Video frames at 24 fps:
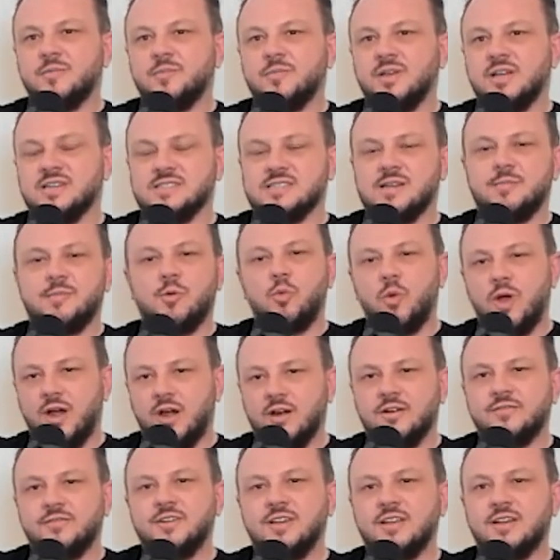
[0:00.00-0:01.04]
because I'm
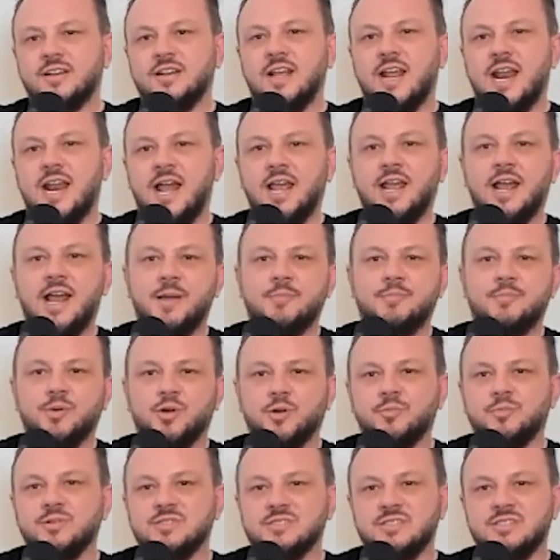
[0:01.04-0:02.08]
aware of it and I, I
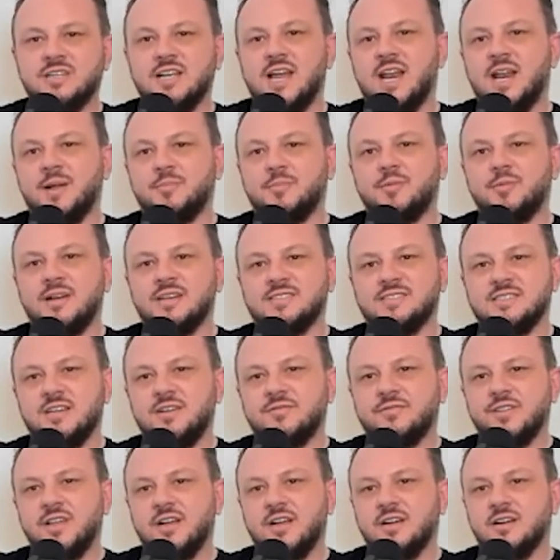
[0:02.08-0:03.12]
purposely kind of put
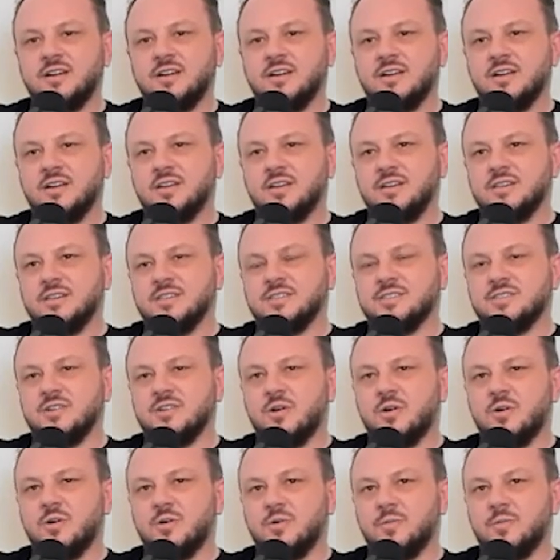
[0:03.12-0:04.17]
myself there.
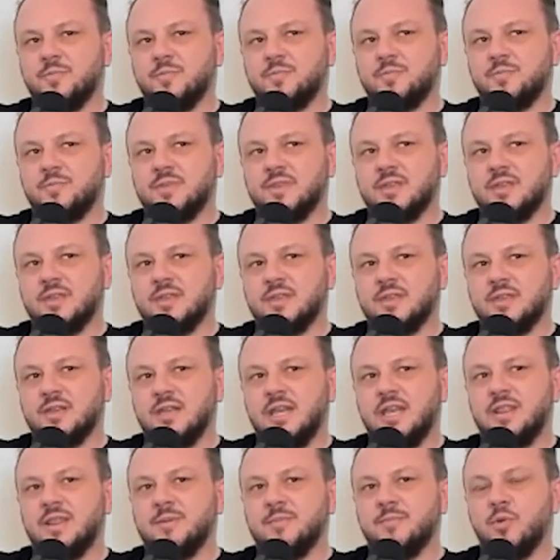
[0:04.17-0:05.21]
So
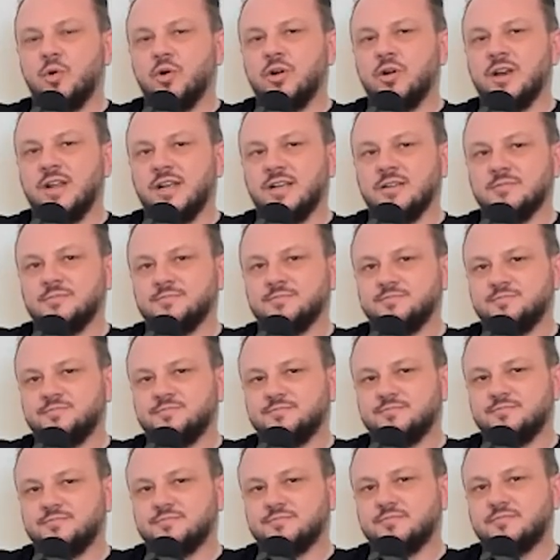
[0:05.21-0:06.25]
in the morning,
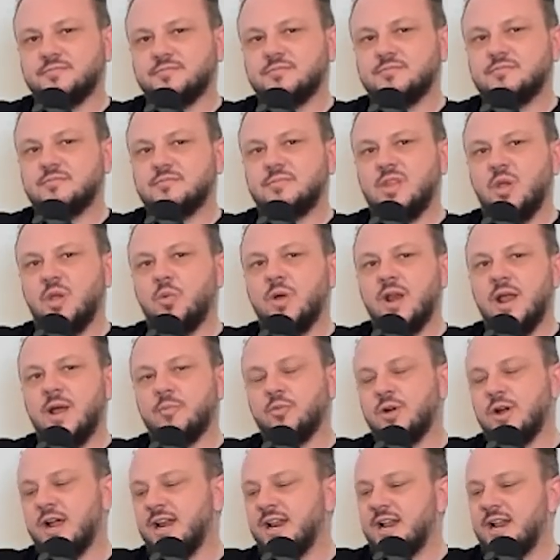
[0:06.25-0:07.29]
when
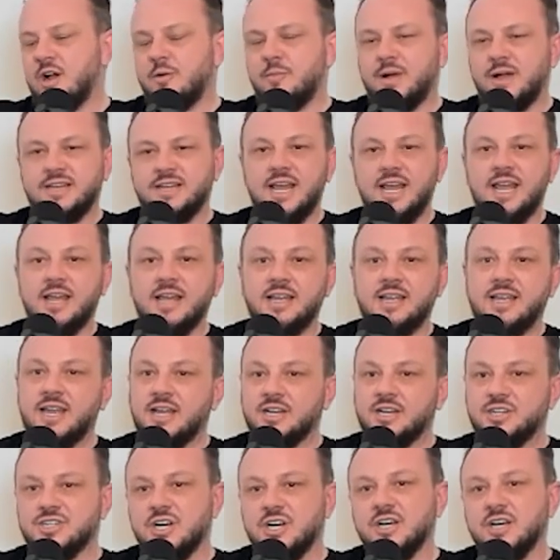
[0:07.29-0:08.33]
I'm writing out my day,
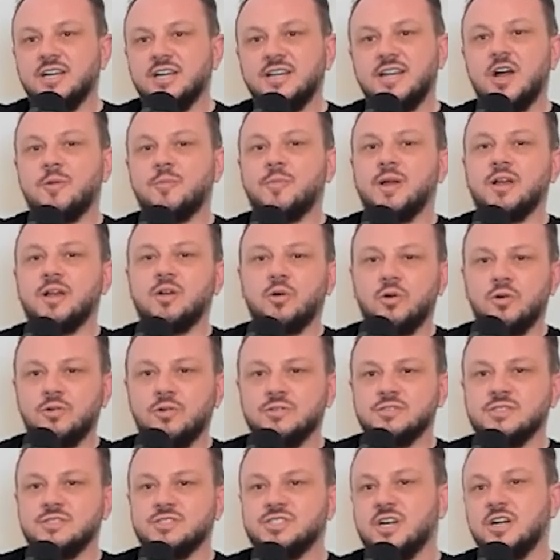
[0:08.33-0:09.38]
again, chunking down my
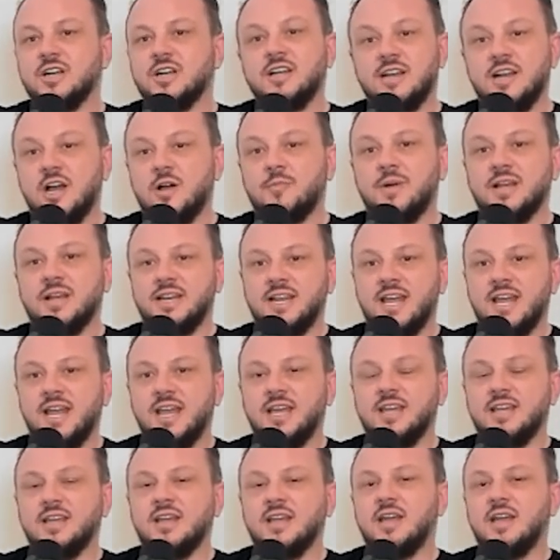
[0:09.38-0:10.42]
goals and chunking down my
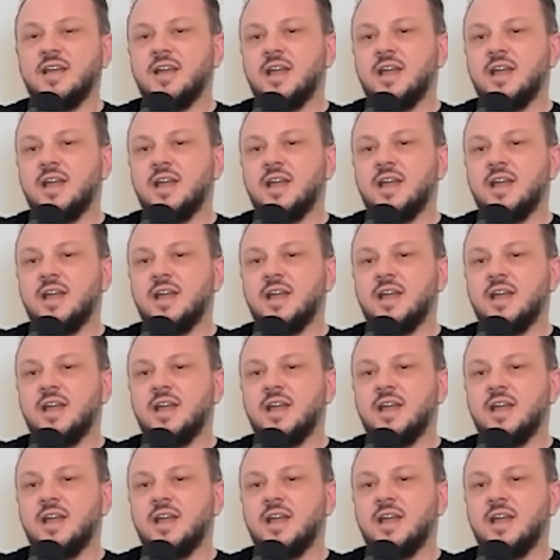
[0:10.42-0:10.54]
day,